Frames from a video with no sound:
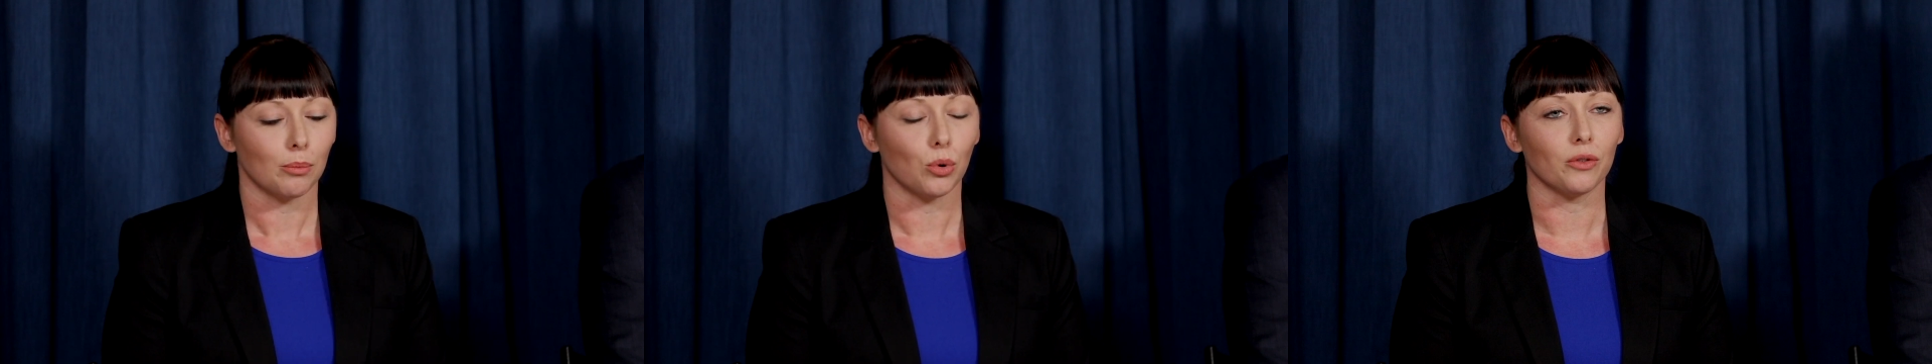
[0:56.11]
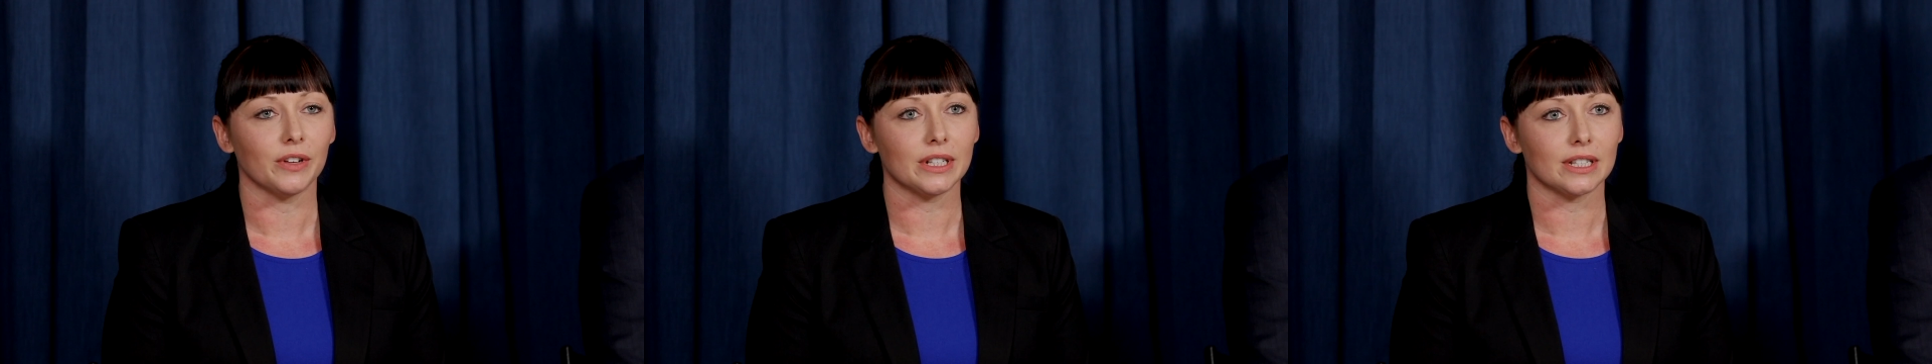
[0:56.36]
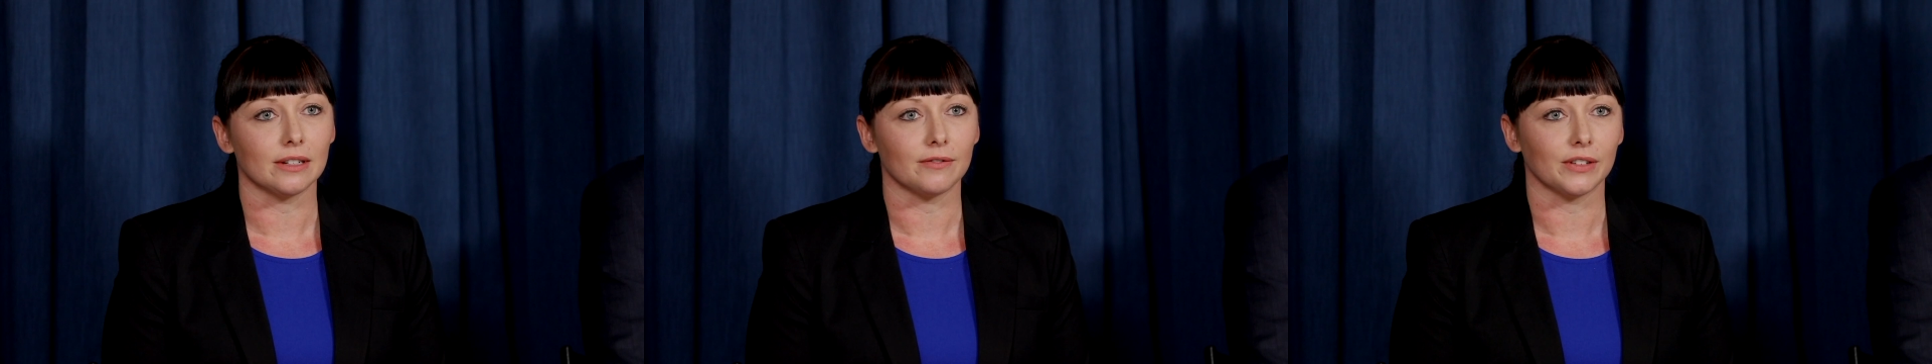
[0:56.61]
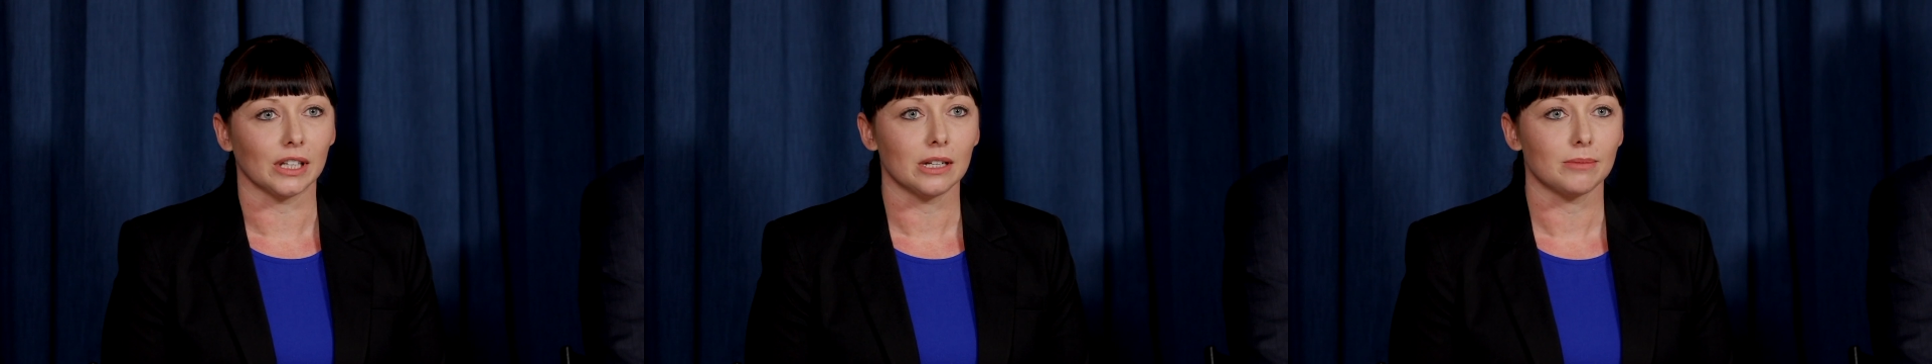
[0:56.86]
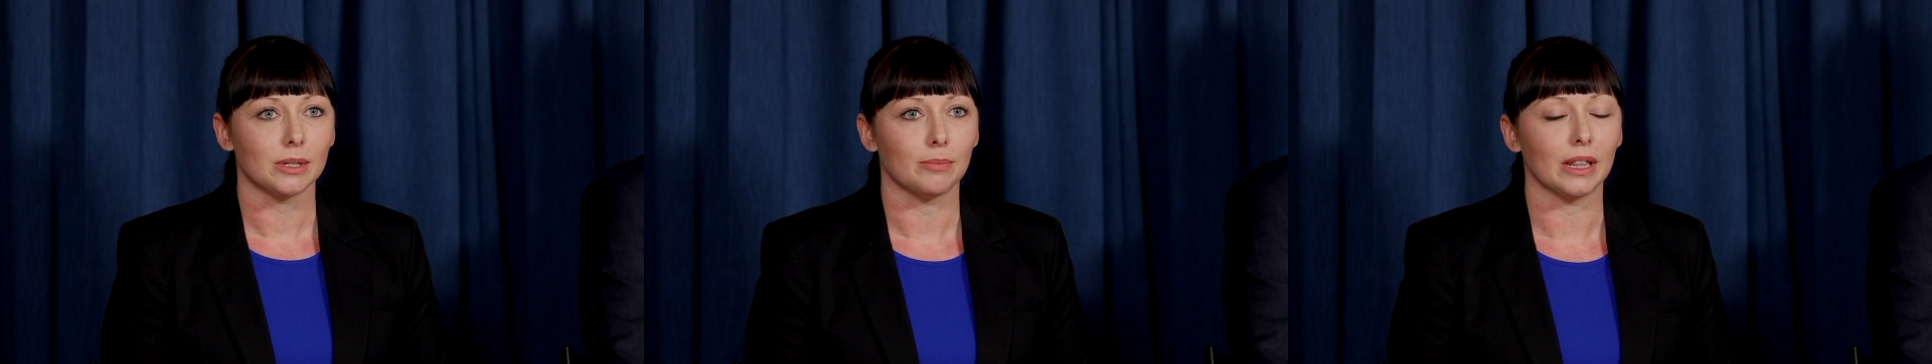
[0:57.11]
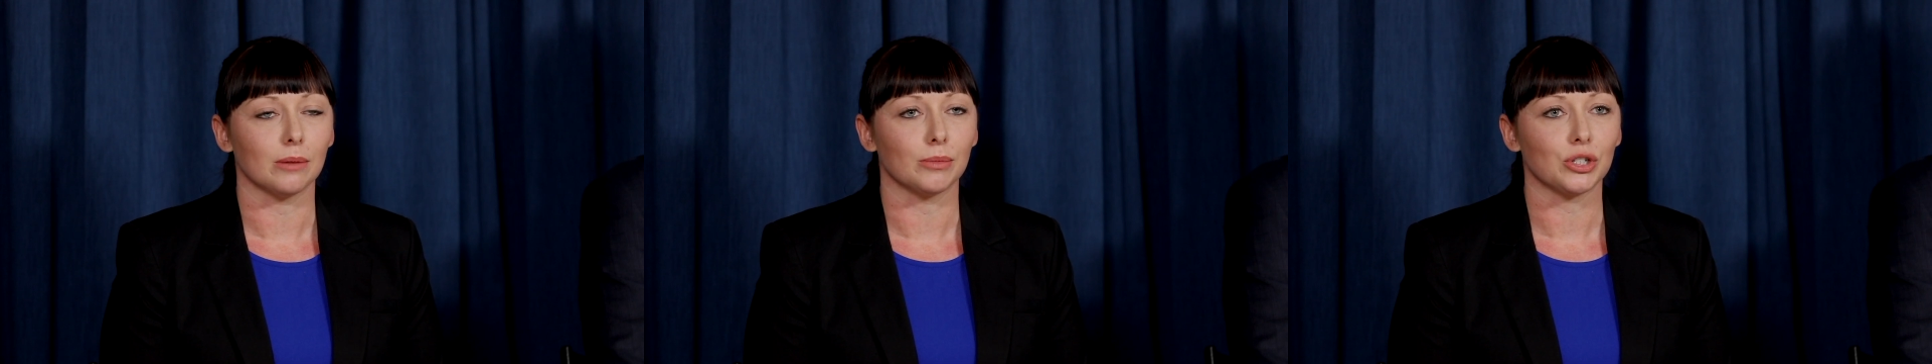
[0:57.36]
Paul Vincent Phillips
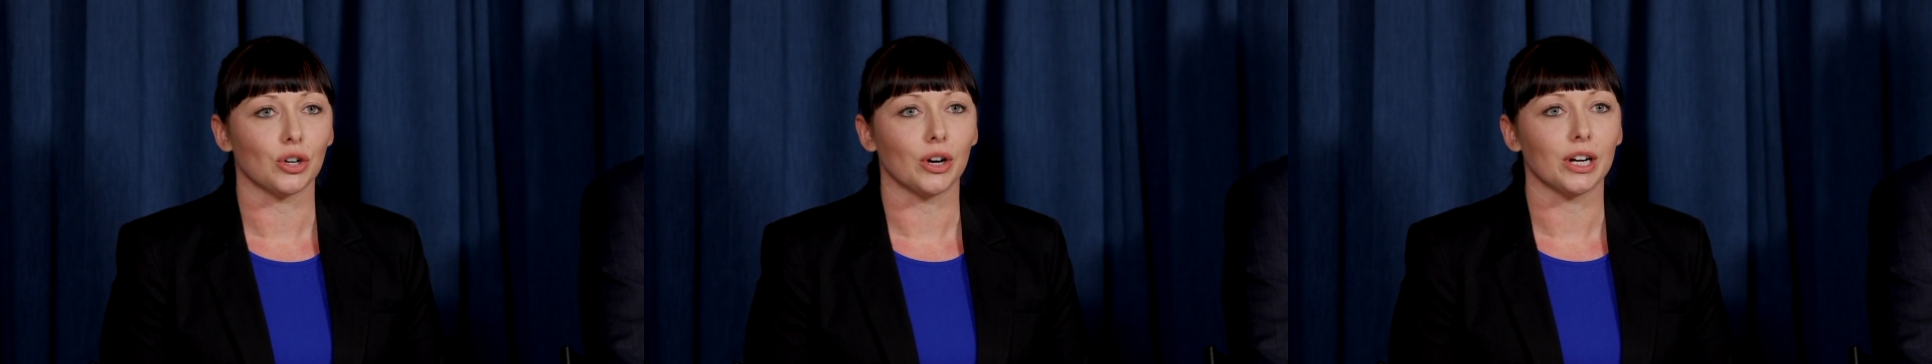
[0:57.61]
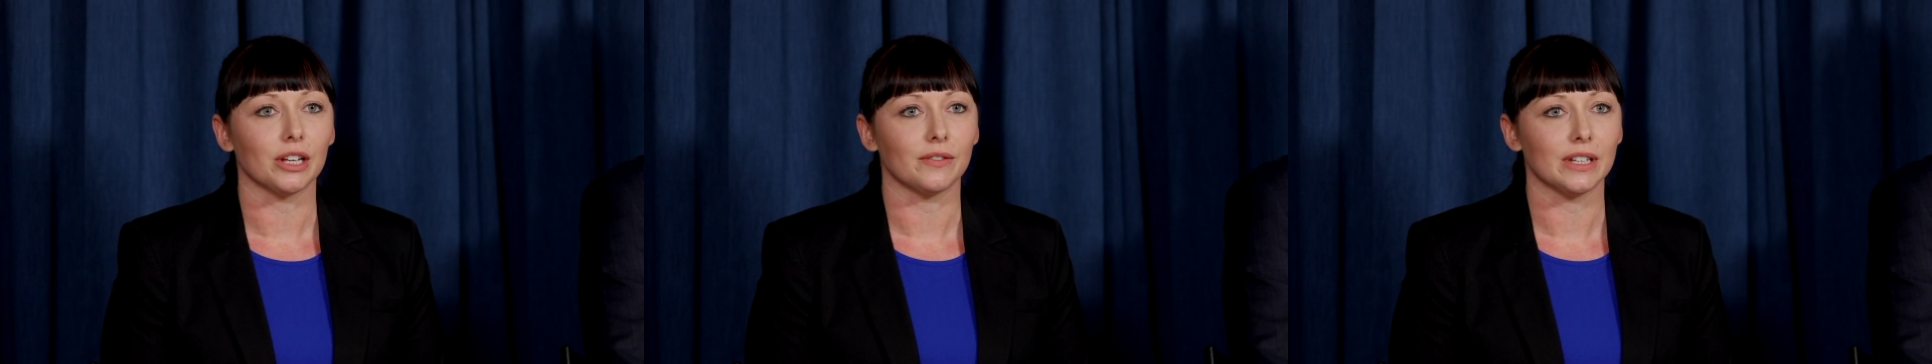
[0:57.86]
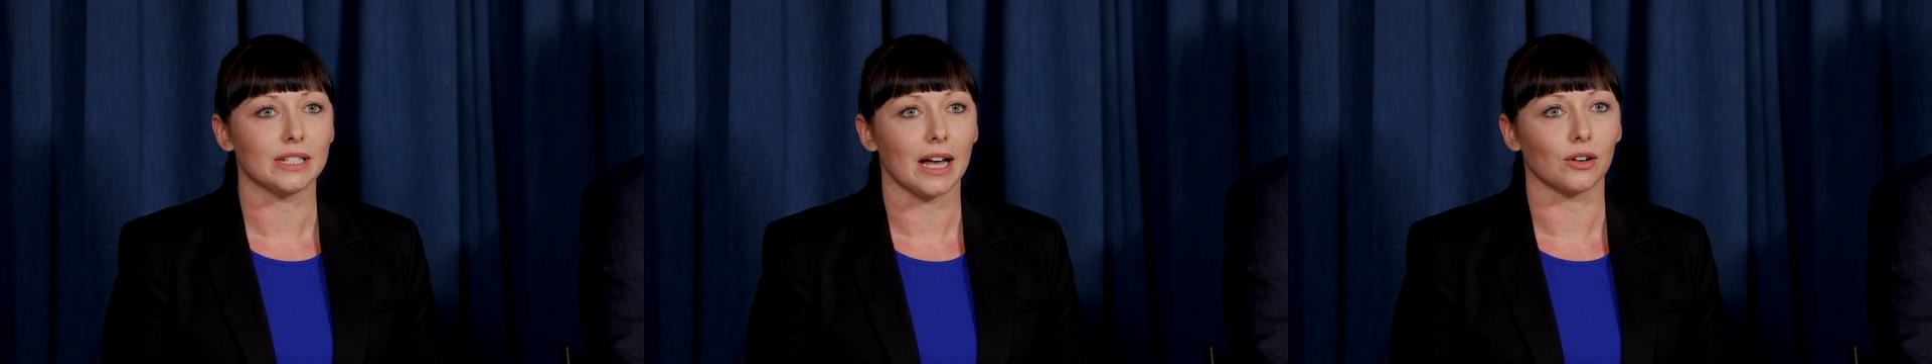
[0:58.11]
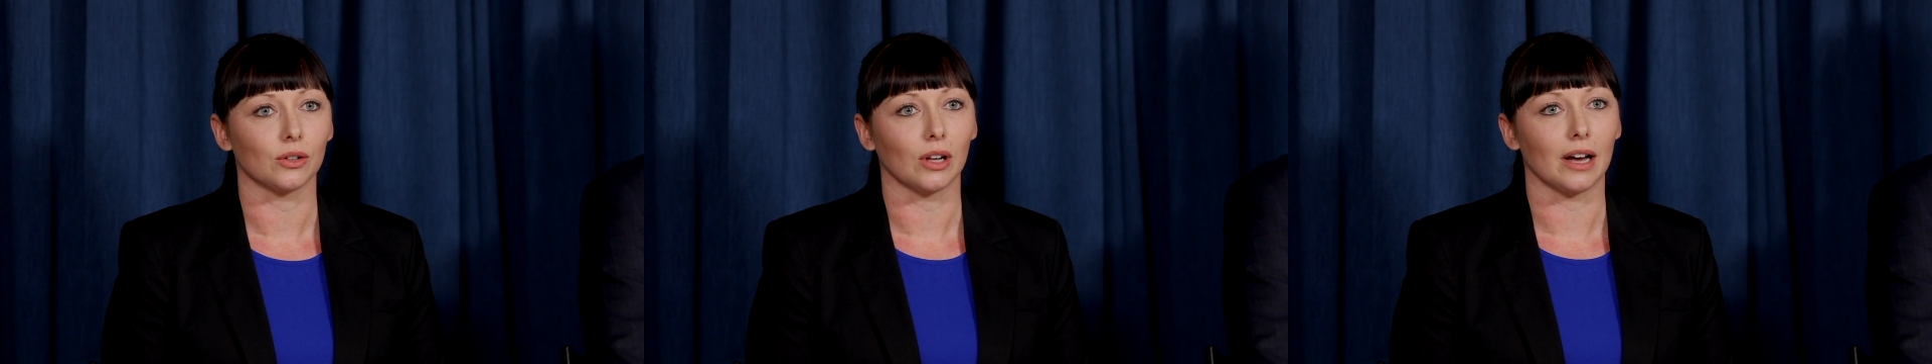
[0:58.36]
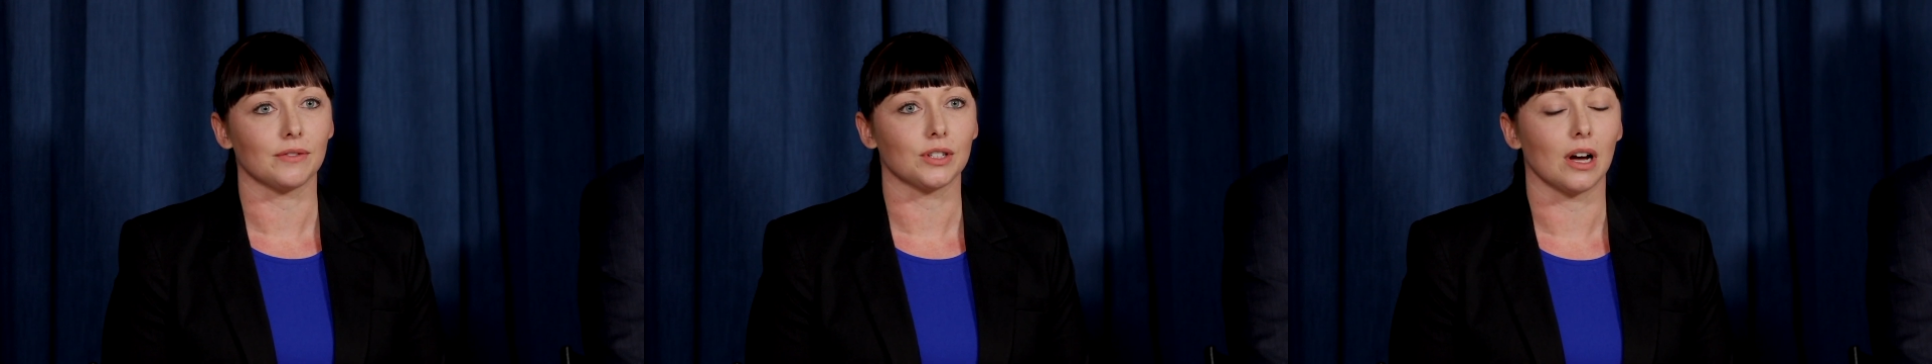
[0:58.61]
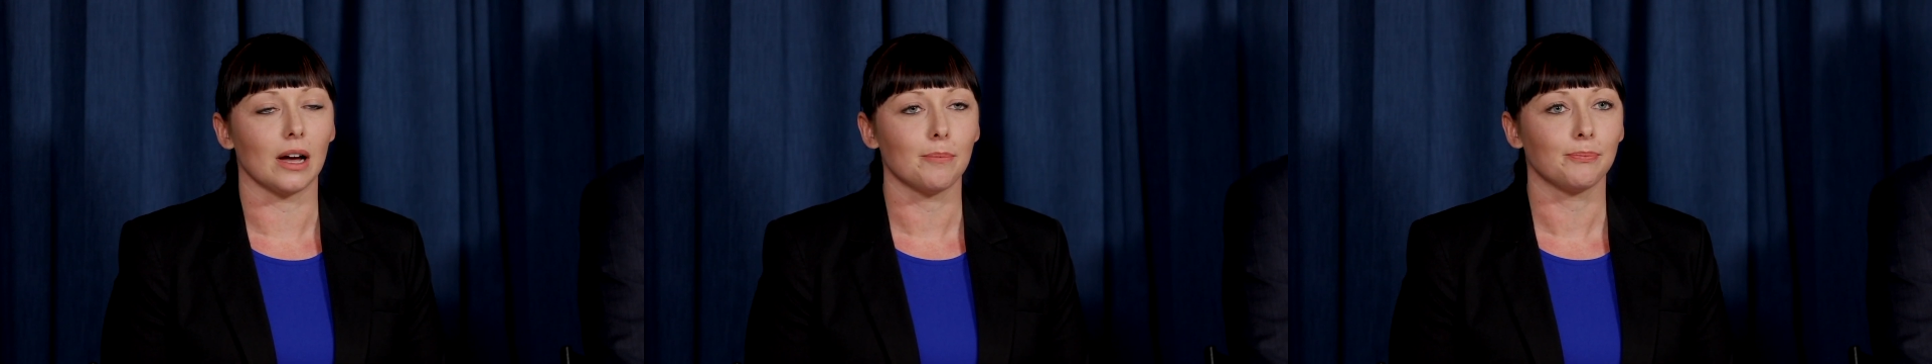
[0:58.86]
spent the majority of his adult
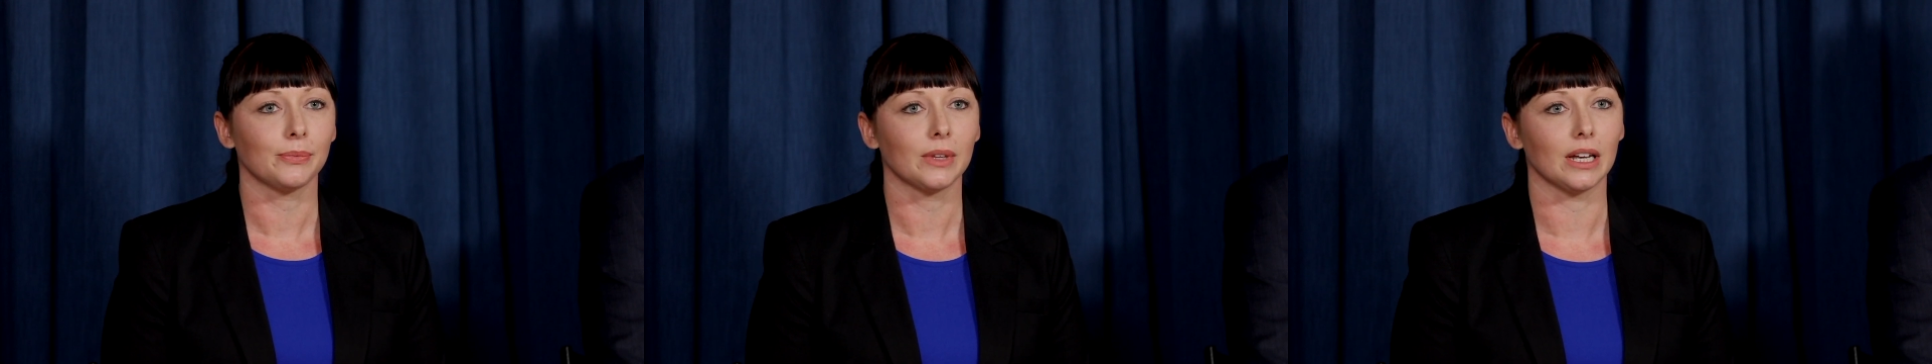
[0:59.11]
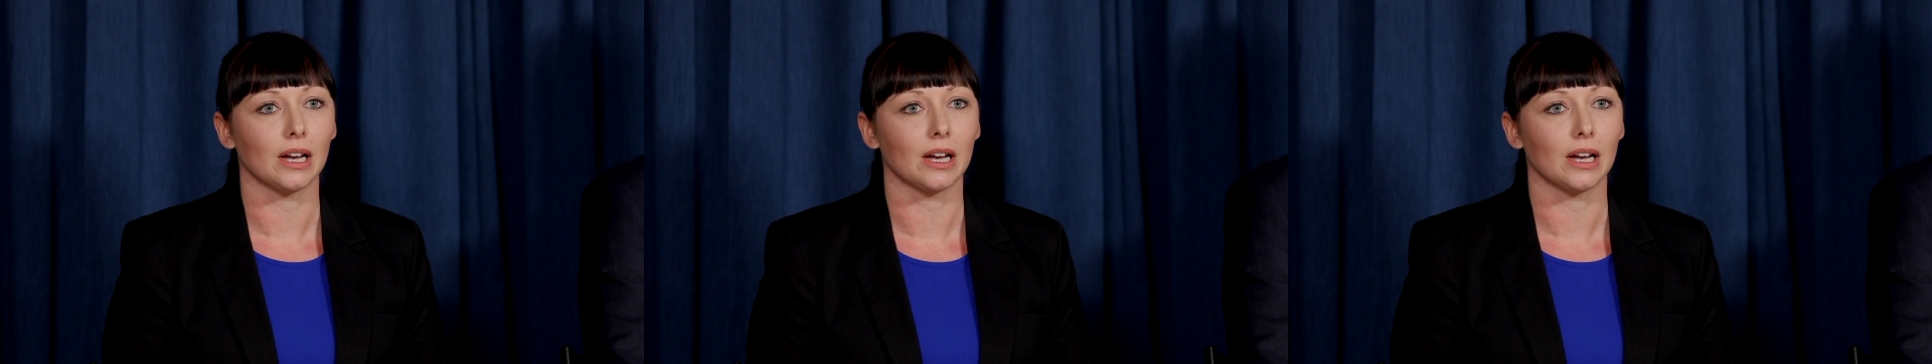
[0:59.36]
lifetime